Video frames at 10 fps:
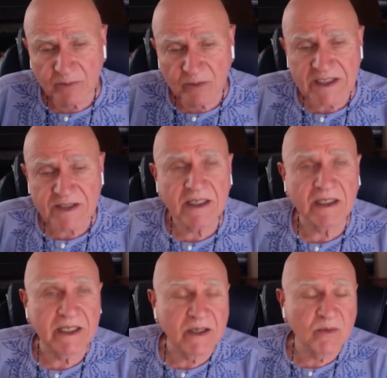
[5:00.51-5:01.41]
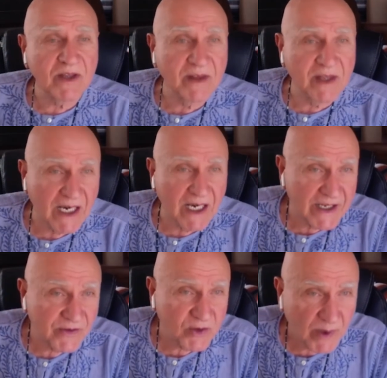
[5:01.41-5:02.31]
Recently, within the
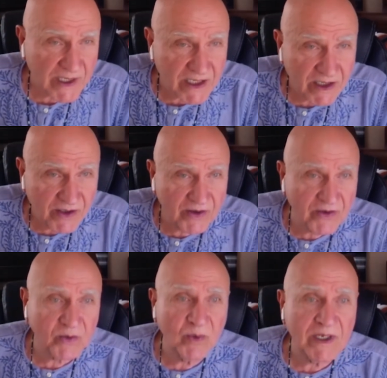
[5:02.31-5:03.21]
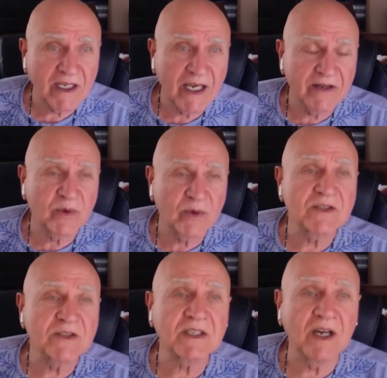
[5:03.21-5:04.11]
last 20 years, we kind of
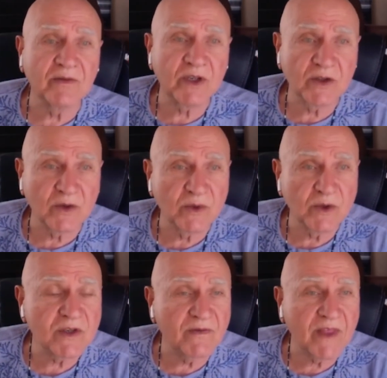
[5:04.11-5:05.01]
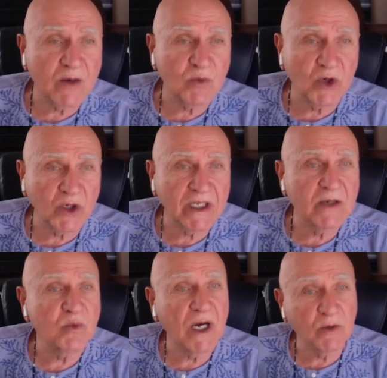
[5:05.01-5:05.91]
rediscovered the roots of that work
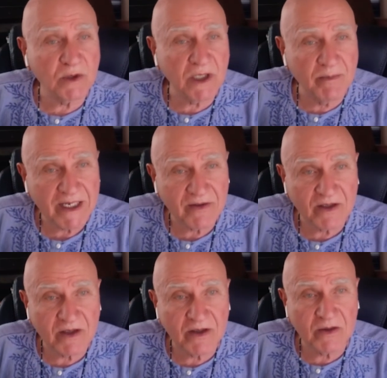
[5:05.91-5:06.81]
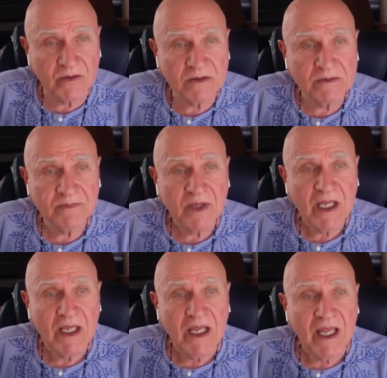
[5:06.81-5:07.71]
in Huautla, Mexico.
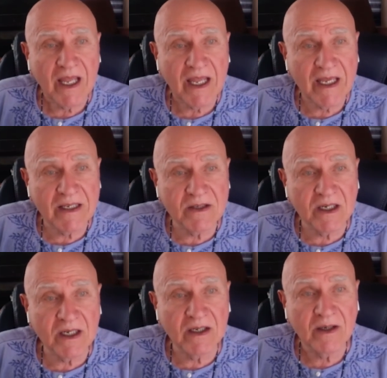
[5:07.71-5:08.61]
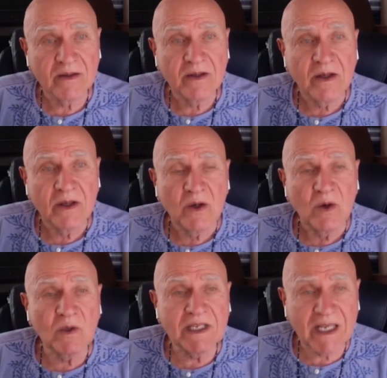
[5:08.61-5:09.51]
And
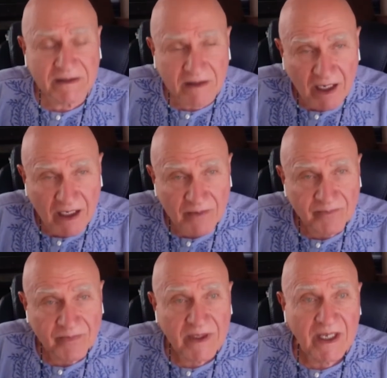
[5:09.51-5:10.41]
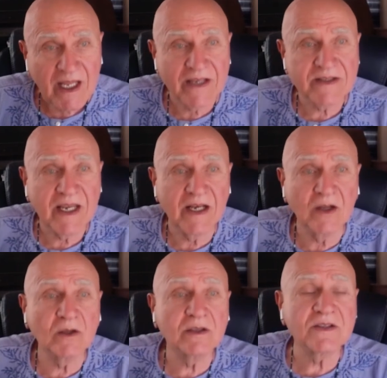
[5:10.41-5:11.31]
Julieta has
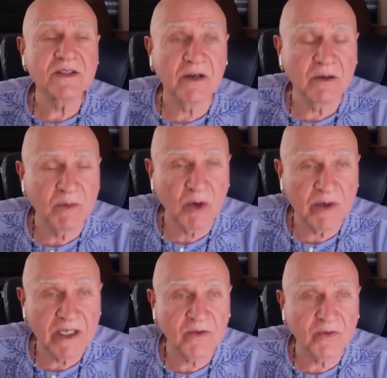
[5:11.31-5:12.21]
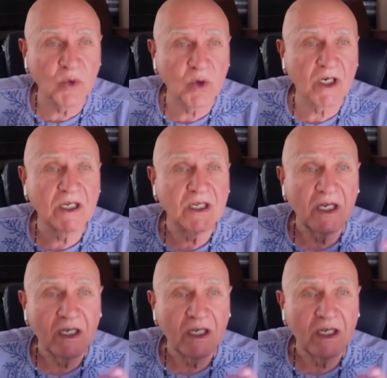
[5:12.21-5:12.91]
held ceremonies for